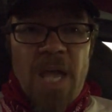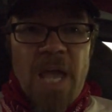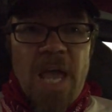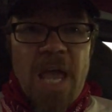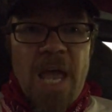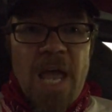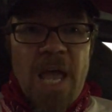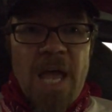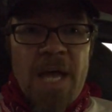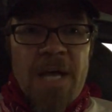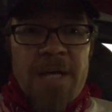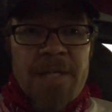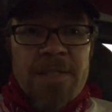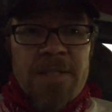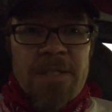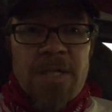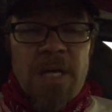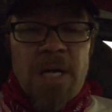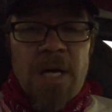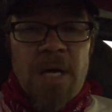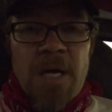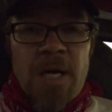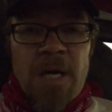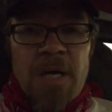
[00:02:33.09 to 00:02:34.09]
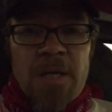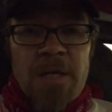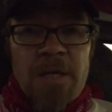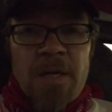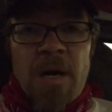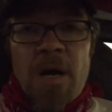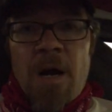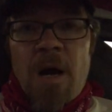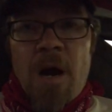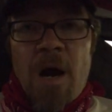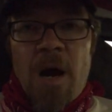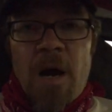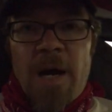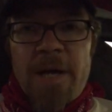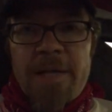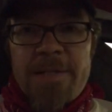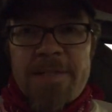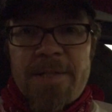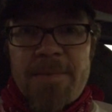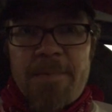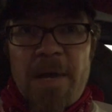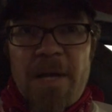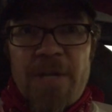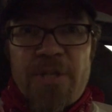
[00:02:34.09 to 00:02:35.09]
And our
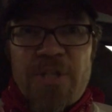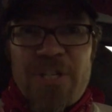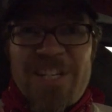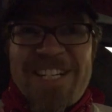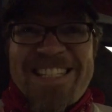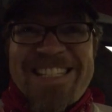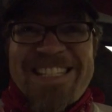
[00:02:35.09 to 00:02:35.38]
estimation